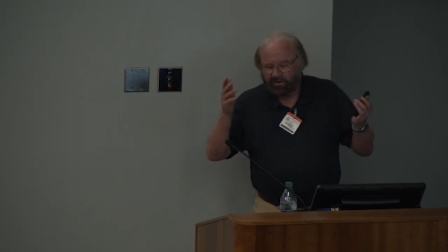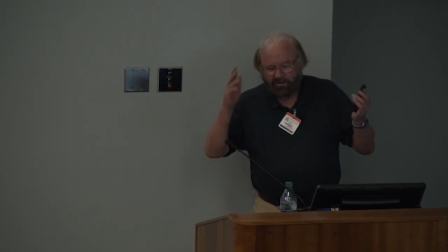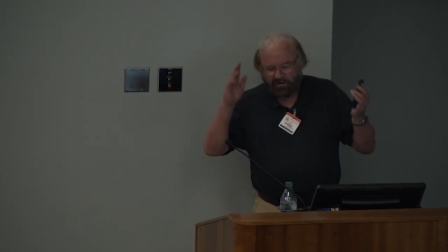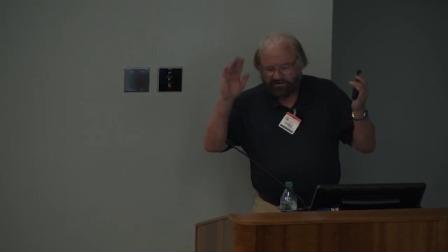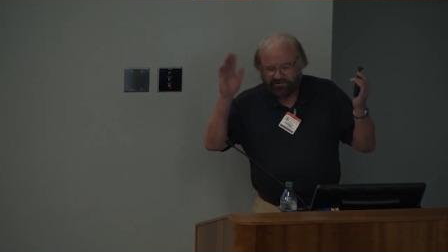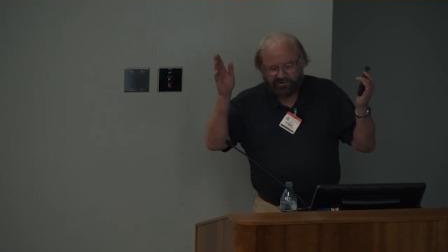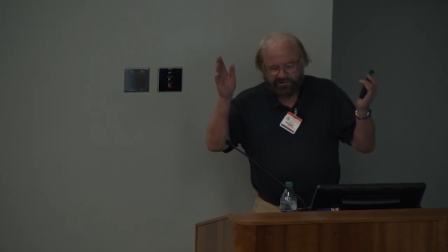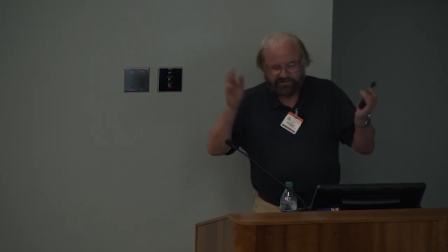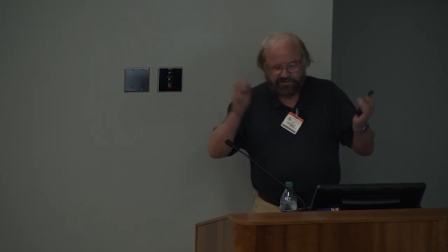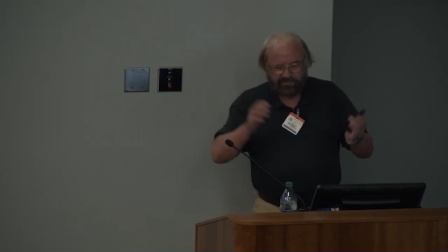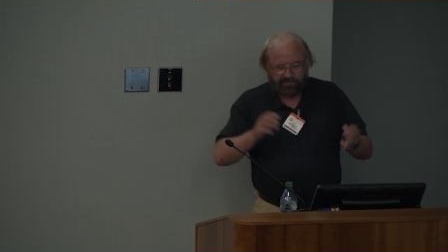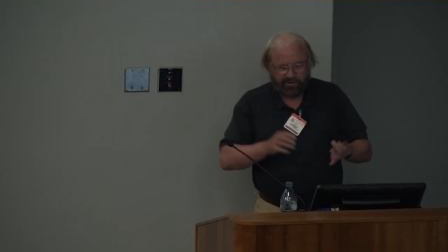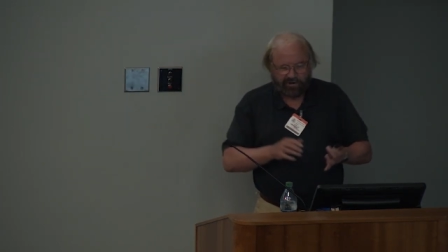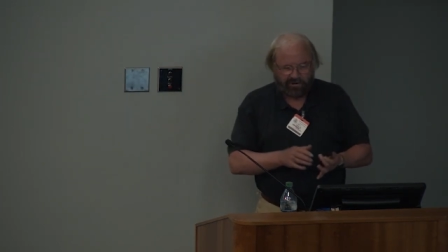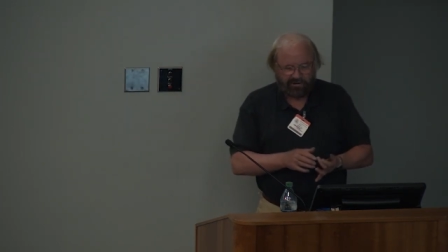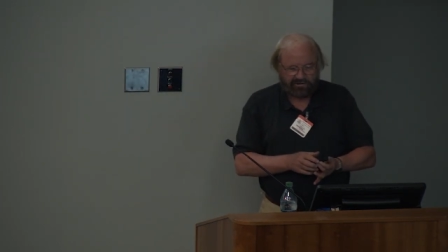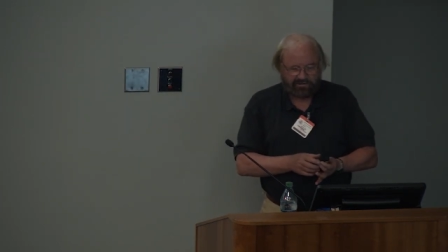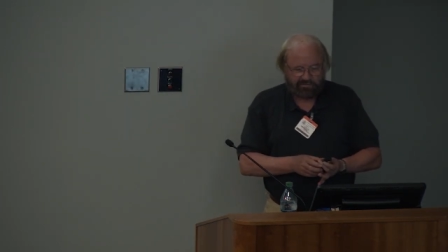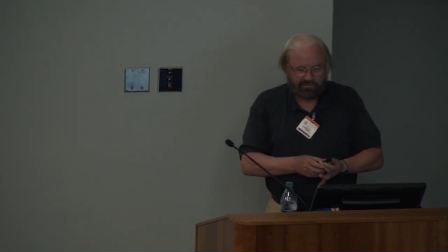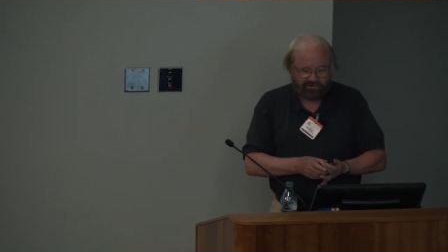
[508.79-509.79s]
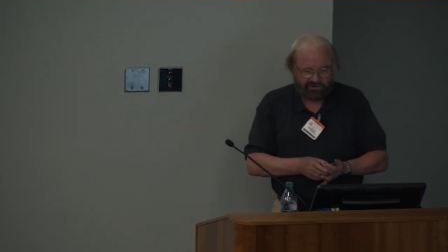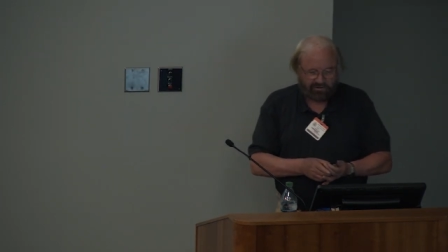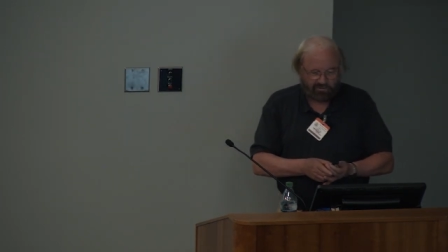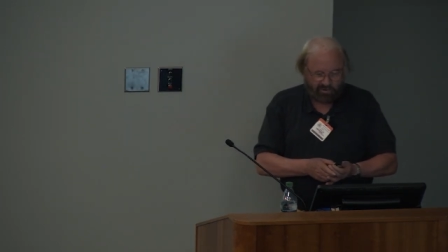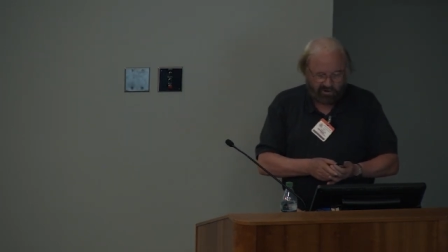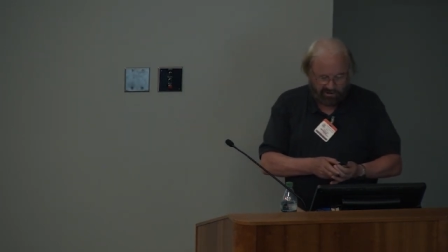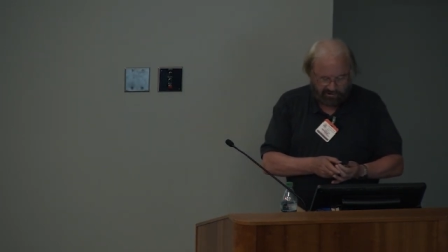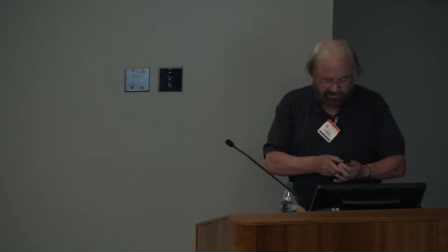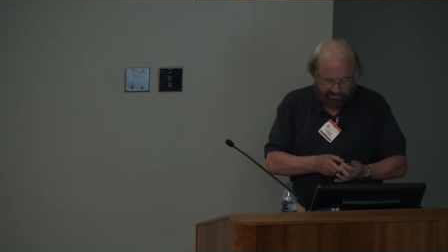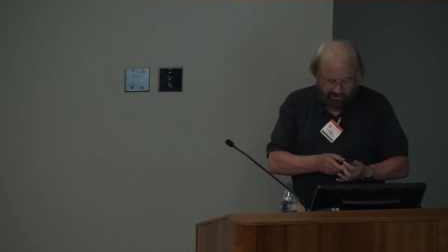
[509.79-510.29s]
all sorts of things which are
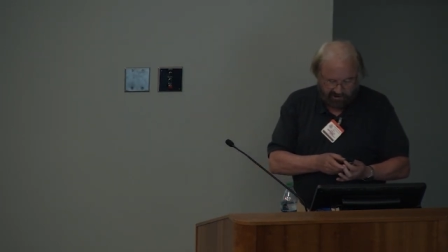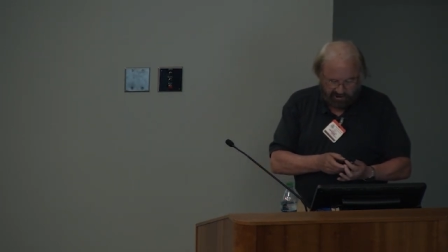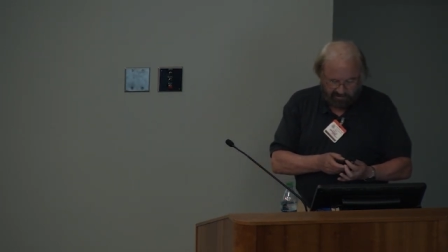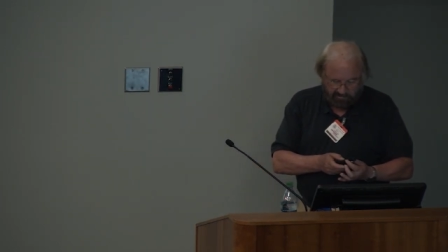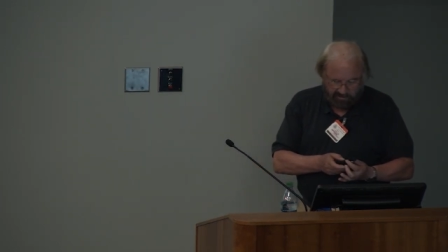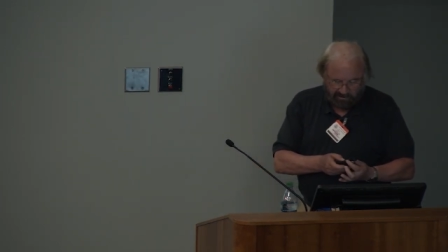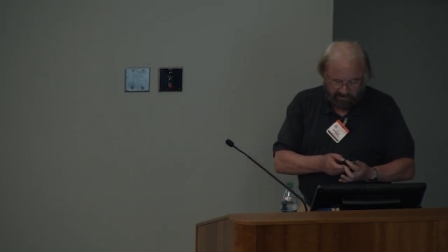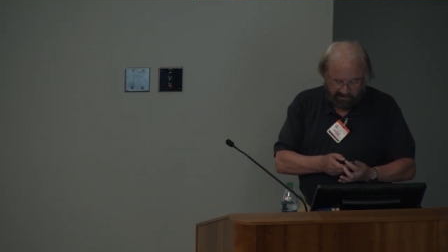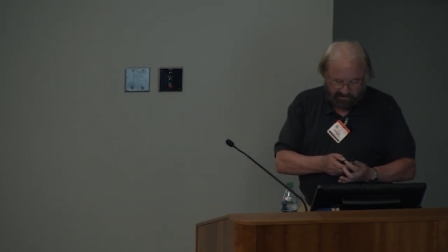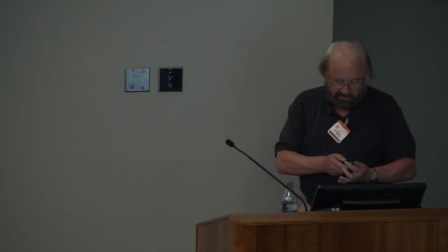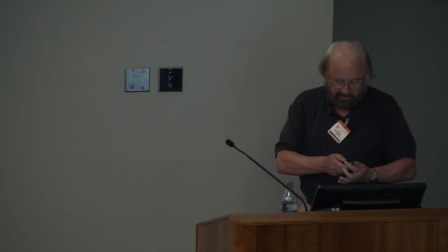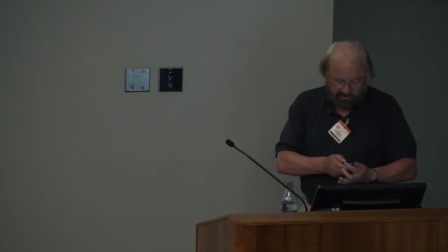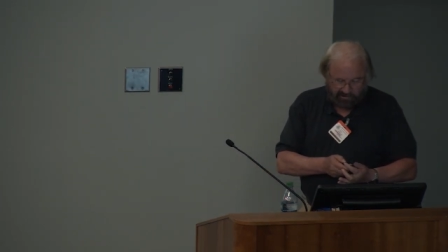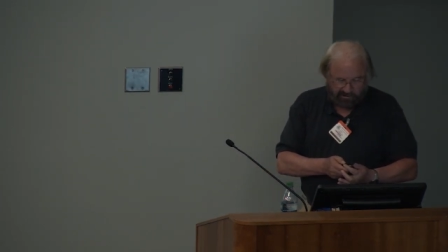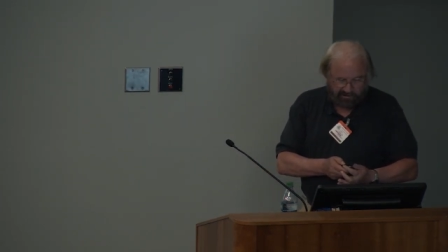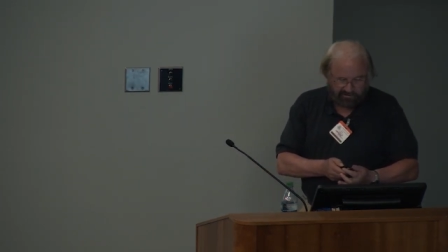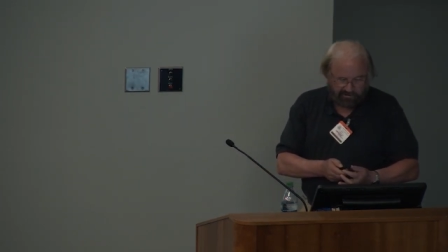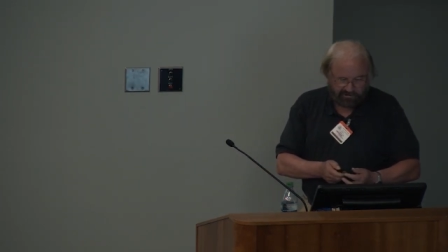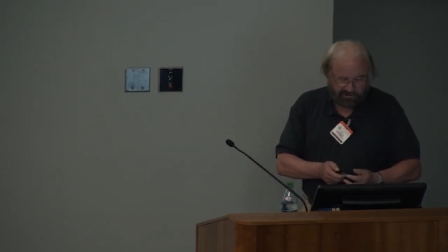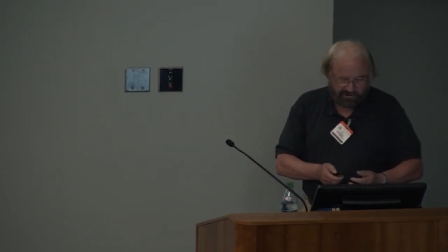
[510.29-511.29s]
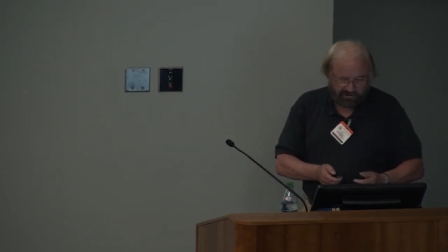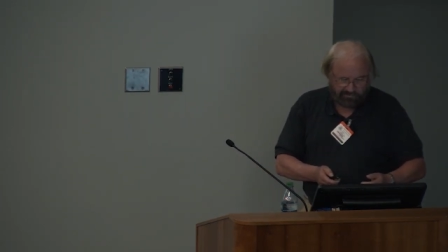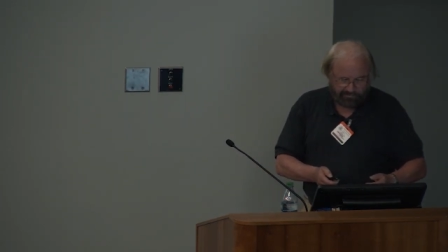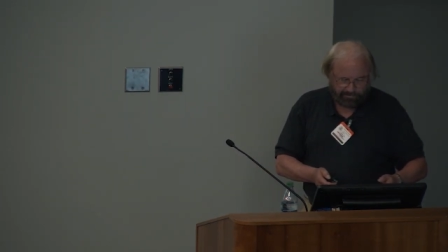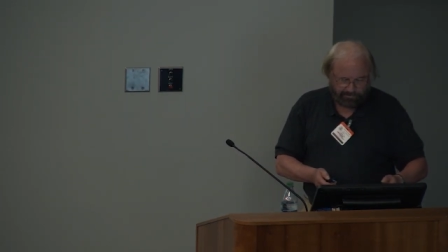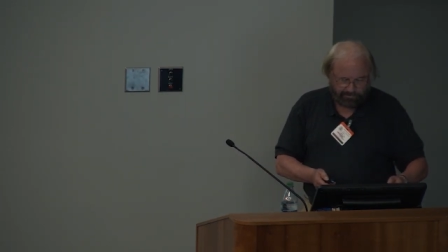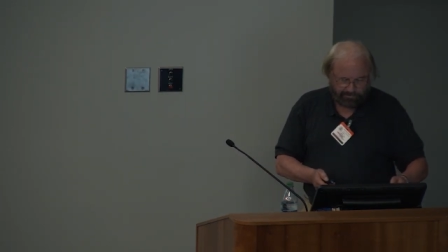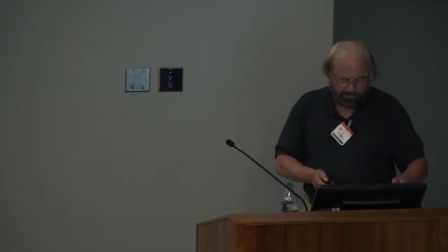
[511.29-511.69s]
well documented in the literature.